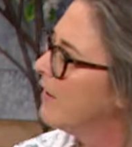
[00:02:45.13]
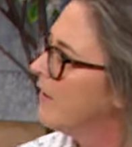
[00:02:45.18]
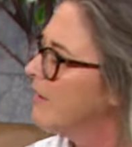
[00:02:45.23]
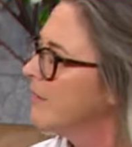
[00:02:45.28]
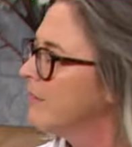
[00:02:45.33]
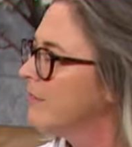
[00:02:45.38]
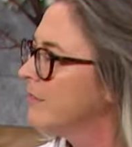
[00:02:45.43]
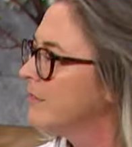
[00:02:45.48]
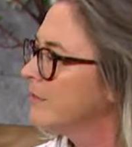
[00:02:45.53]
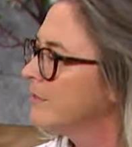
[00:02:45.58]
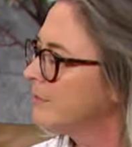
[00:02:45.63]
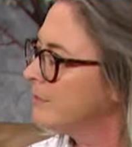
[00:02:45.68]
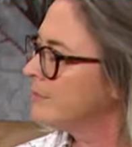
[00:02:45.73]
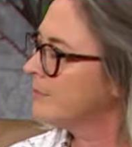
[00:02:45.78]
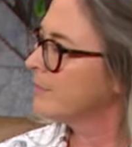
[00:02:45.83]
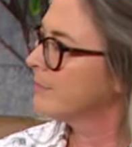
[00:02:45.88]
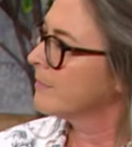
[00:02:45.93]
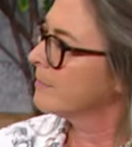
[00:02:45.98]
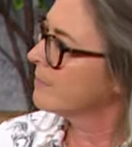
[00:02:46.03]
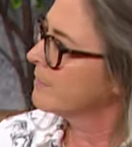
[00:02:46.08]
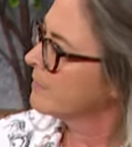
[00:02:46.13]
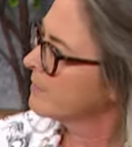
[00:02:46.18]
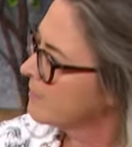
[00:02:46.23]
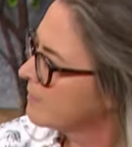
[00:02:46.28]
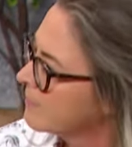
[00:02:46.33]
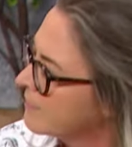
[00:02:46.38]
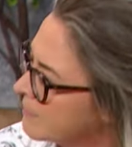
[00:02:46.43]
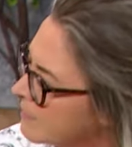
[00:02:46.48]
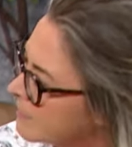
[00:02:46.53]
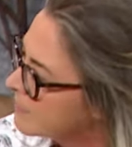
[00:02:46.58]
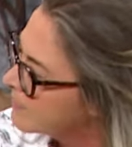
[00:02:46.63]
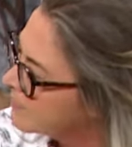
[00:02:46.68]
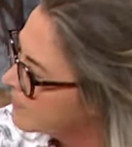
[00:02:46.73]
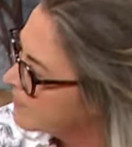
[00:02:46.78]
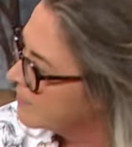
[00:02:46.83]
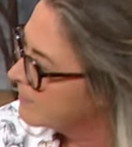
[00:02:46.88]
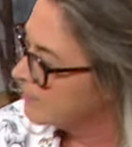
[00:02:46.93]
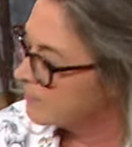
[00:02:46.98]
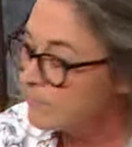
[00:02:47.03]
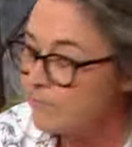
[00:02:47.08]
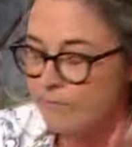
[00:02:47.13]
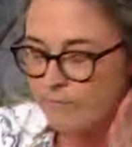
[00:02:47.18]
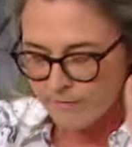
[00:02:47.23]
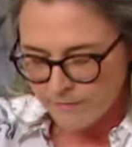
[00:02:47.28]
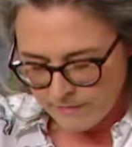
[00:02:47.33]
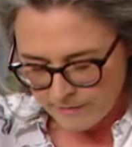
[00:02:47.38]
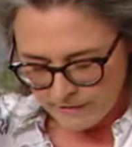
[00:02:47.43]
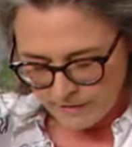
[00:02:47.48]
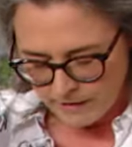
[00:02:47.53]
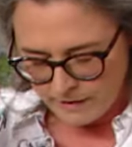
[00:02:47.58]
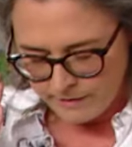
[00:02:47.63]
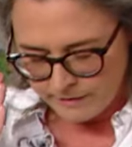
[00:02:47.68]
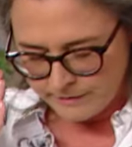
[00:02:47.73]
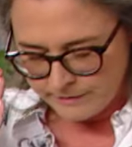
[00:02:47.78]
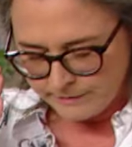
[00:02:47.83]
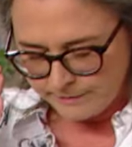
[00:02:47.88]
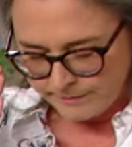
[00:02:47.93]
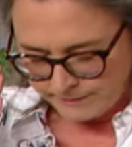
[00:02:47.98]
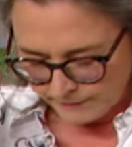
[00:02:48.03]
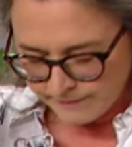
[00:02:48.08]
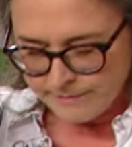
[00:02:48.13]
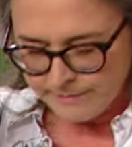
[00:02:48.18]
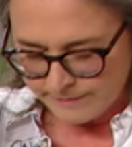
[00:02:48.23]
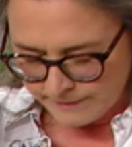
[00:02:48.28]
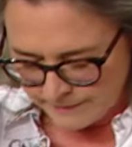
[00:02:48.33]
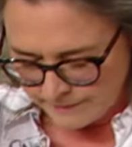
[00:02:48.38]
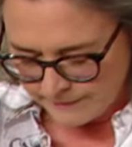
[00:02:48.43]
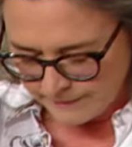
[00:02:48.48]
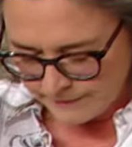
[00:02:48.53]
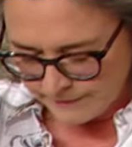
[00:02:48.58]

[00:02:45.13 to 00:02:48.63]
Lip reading: This person isn't speaking.